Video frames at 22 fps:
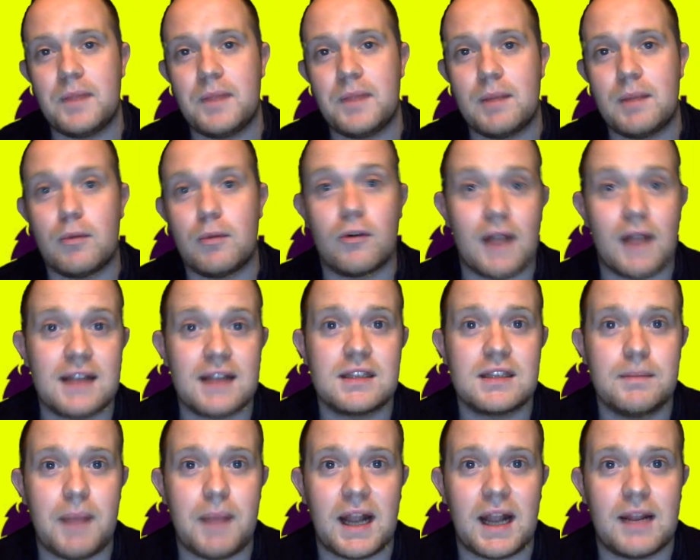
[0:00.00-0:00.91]
Morata
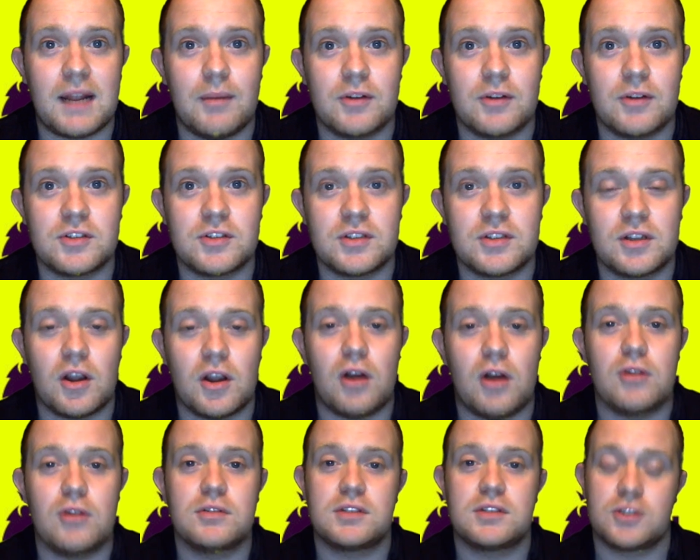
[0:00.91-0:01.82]
back amongst the
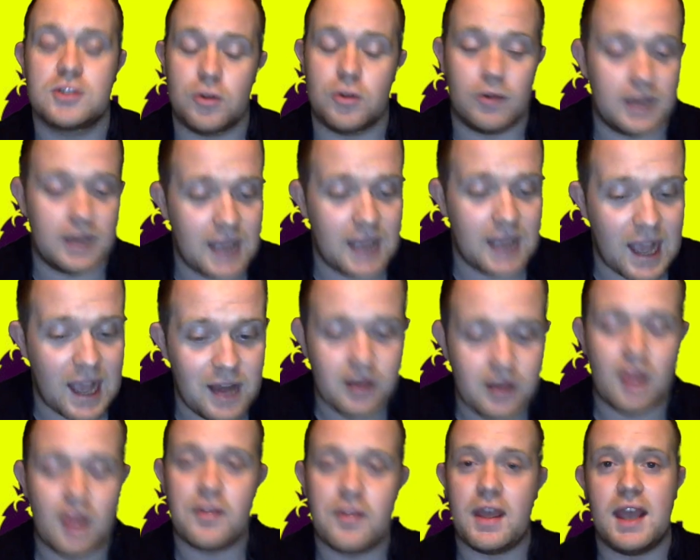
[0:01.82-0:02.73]
goals, scoring yet
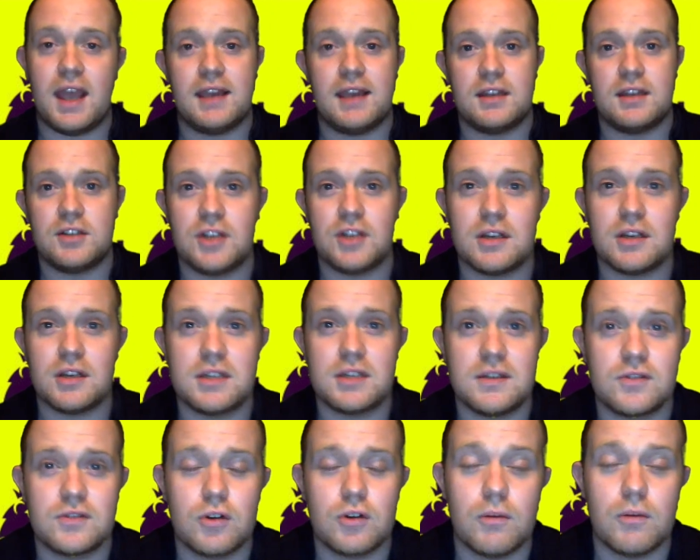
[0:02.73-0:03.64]
another header. Chelsea have
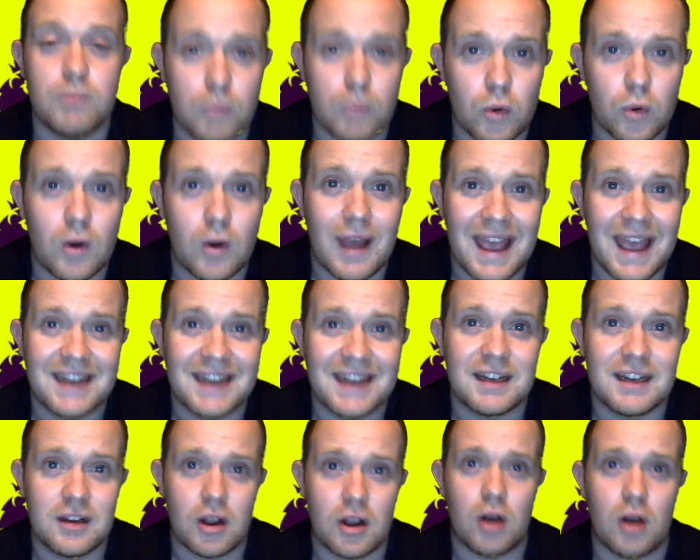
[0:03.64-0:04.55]
scored more
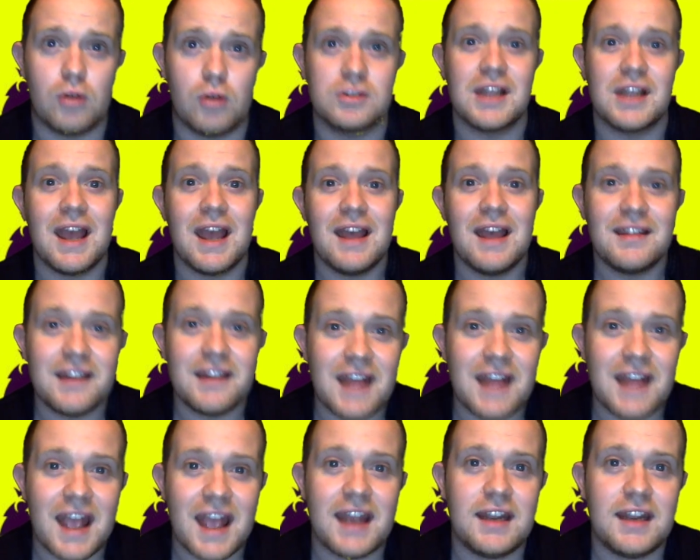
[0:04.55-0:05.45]
headed goals than
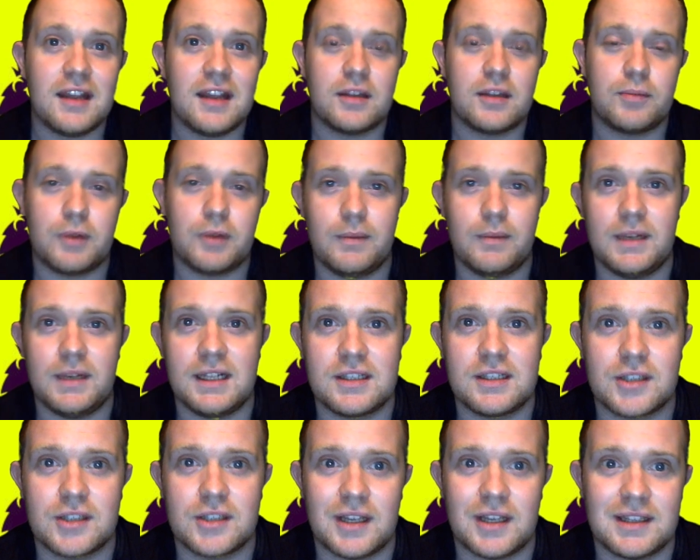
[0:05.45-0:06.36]
any other Premier League
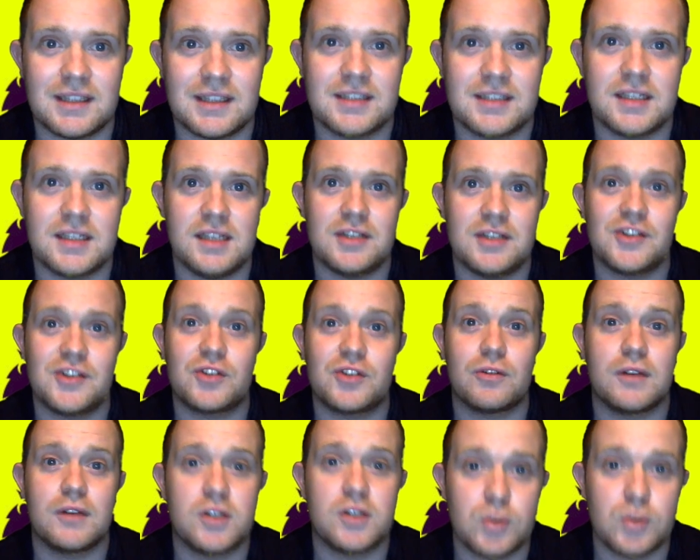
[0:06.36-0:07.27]
side this season,
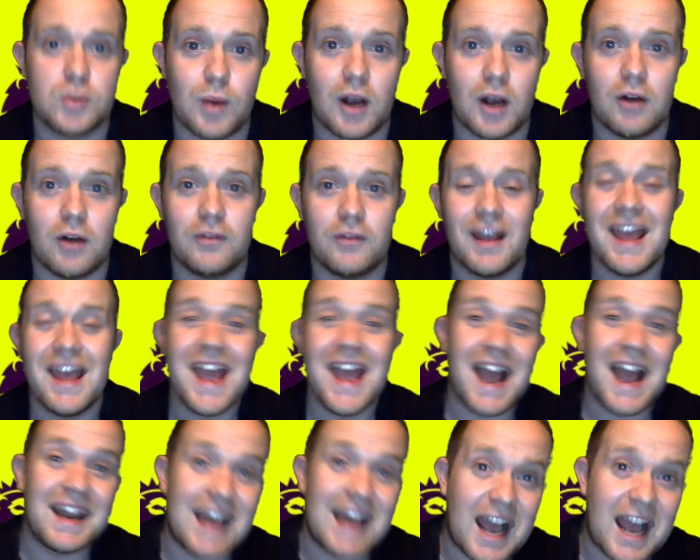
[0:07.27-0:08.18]
scoring 12.
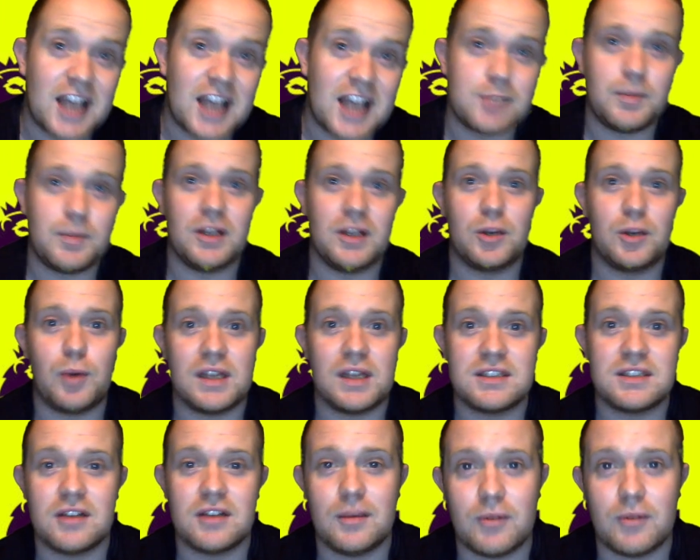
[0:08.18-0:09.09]
And
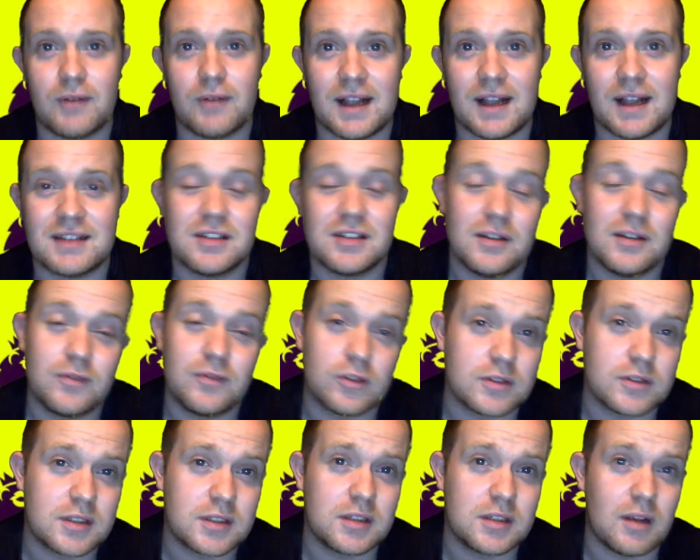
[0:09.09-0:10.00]
Azpilicueta and Morata have got
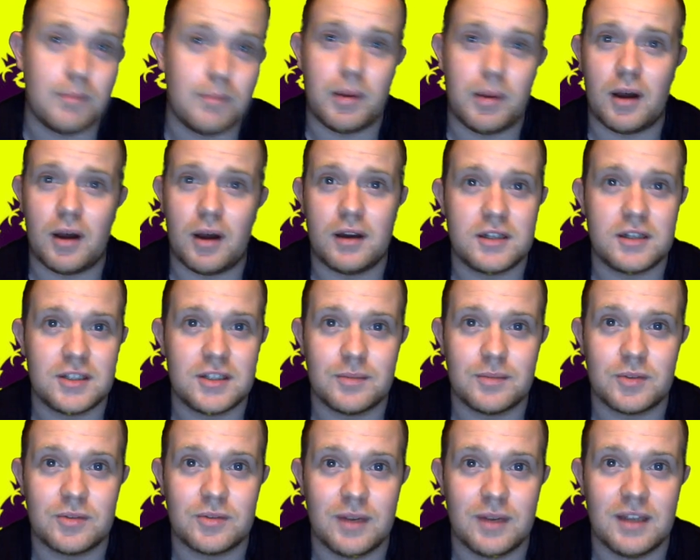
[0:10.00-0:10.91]
some partnership
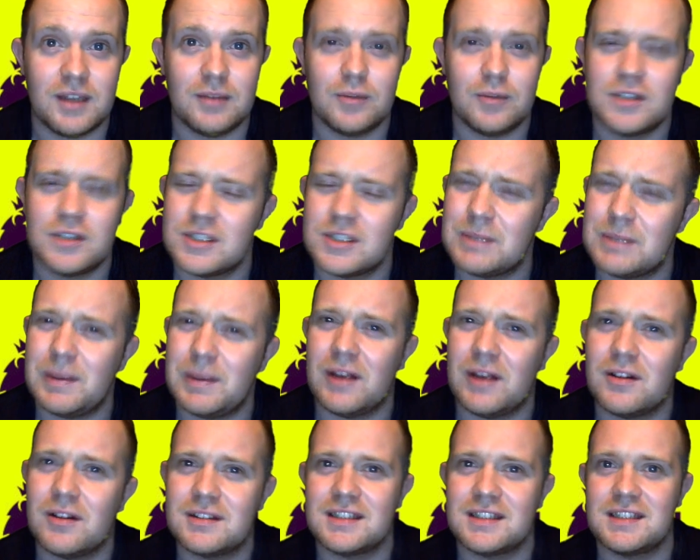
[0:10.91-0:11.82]
between them, which is a bit
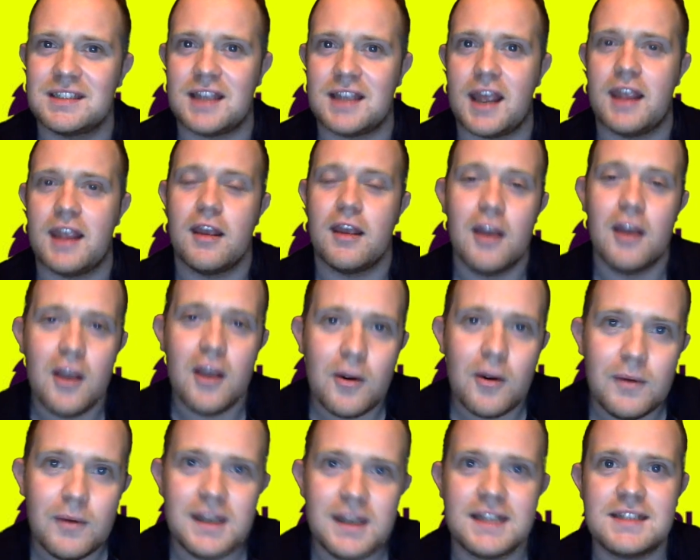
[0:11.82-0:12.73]
odd to say
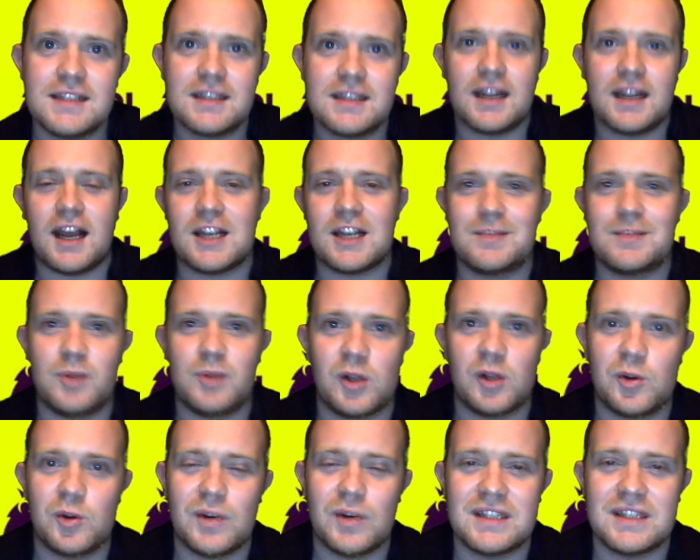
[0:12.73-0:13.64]
when you consider
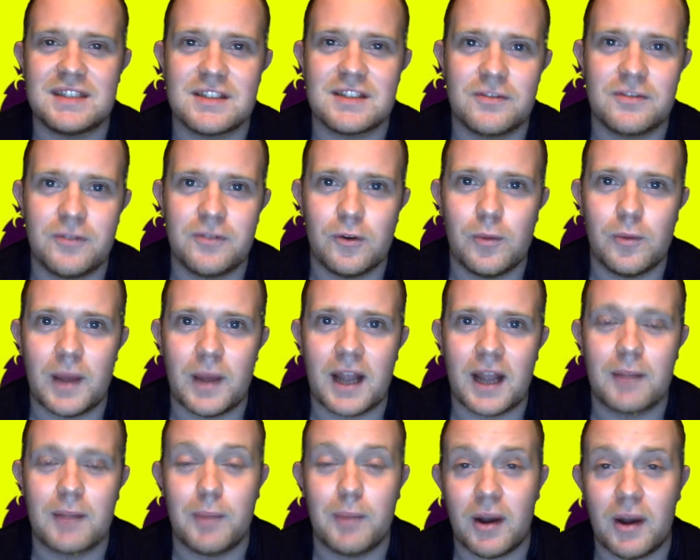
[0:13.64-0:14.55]
Azpilicueta as a
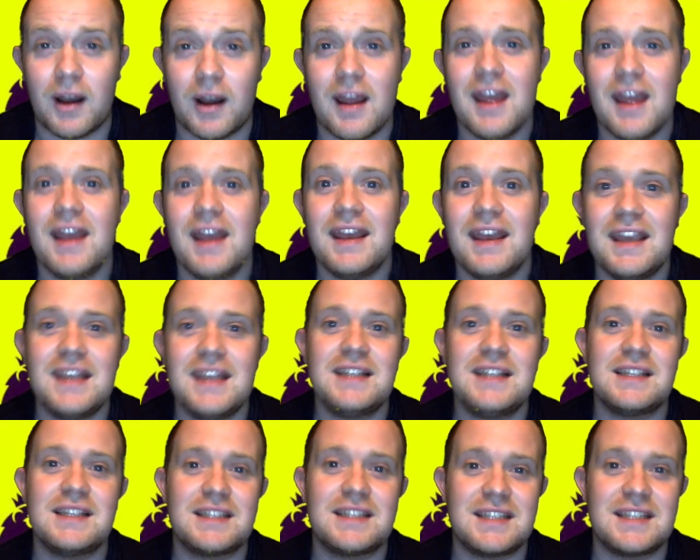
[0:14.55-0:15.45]
fullback. But he's
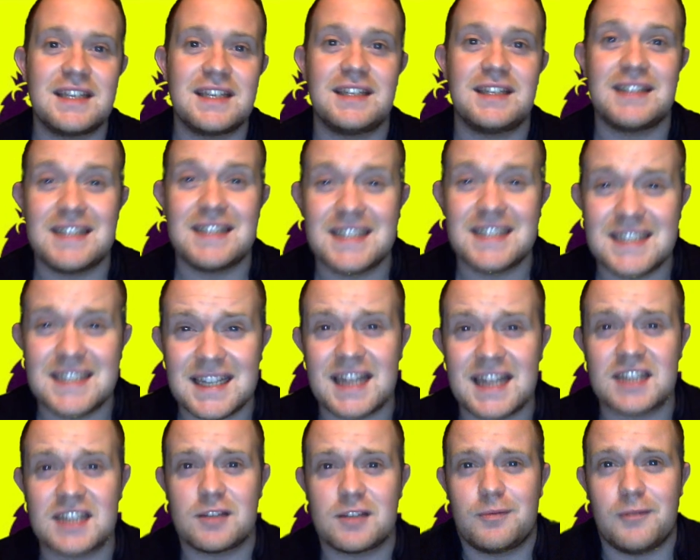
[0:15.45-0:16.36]
assisted
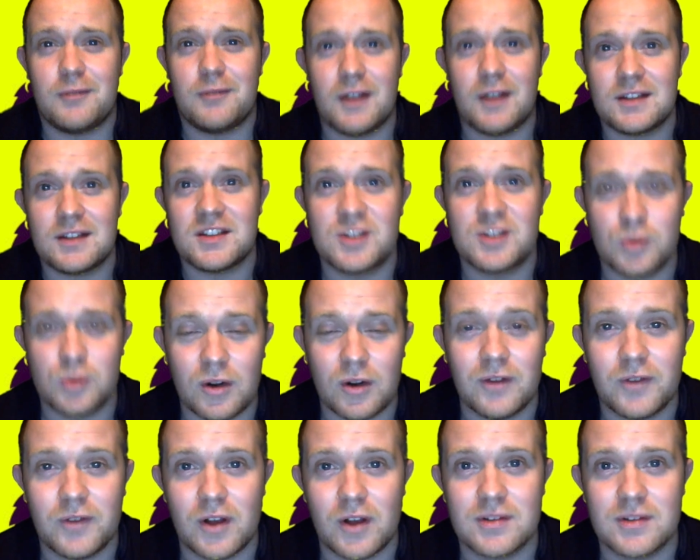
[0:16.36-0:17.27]
6 of Morata's
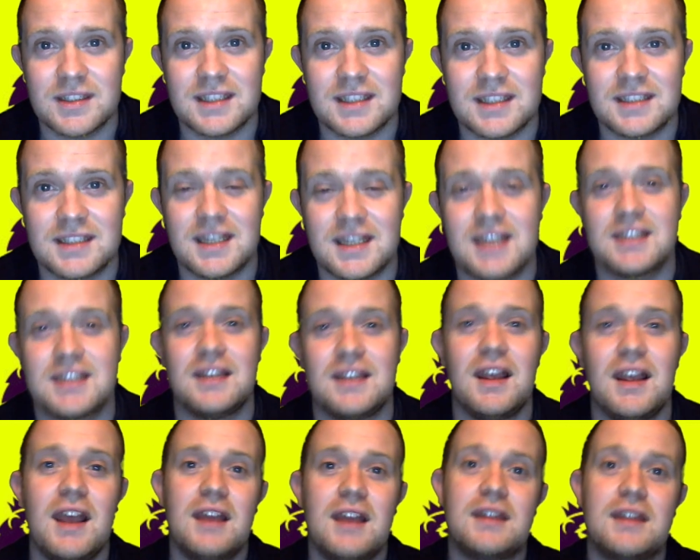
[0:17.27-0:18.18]
12 goals this season.
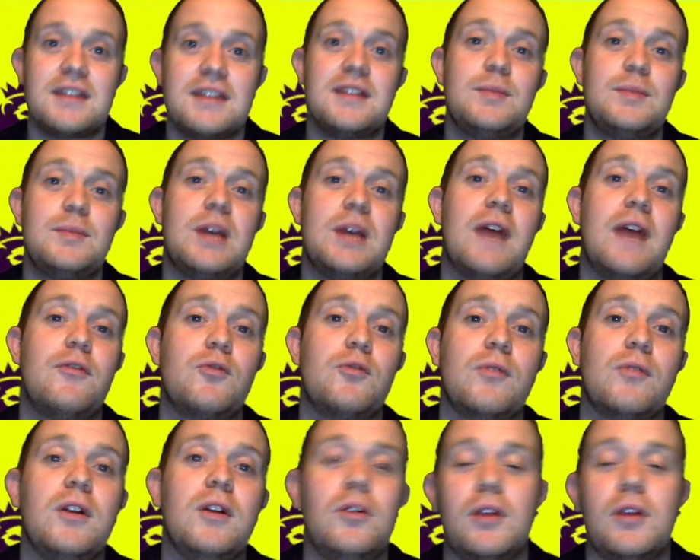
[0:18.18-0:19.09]
They seem to have a
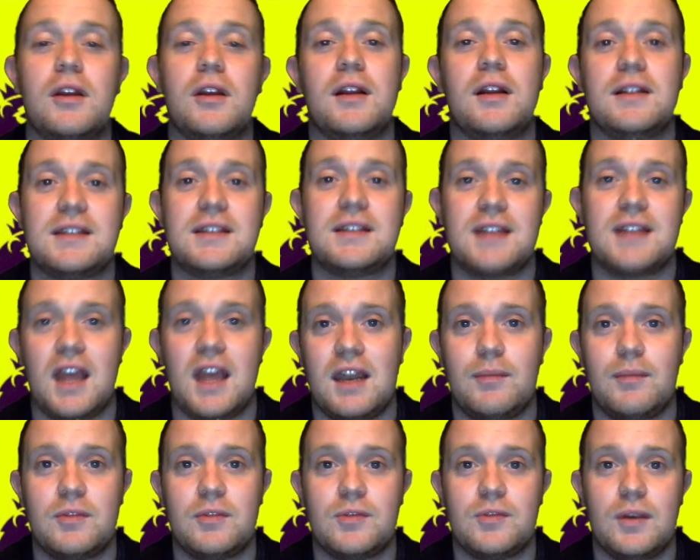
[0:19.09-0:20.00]
real good understanding
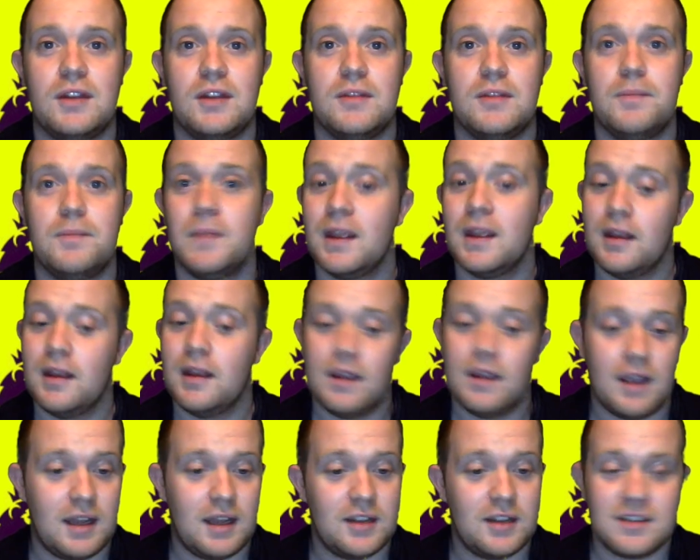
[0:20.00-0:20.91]
between them,
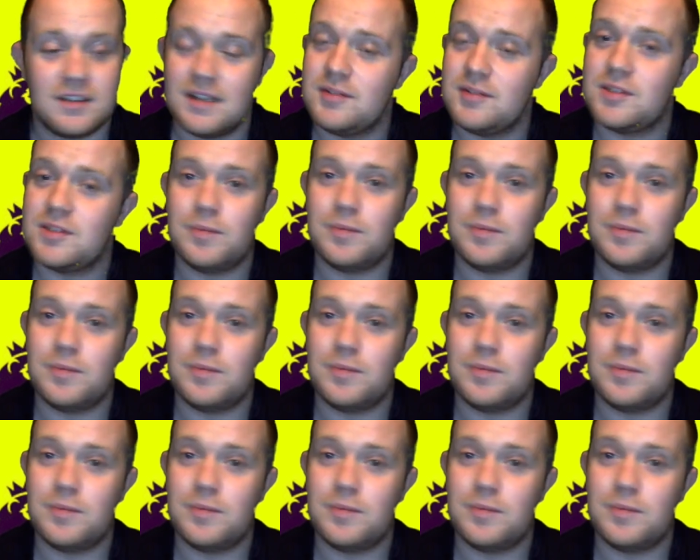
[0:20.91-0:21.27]
and it seems to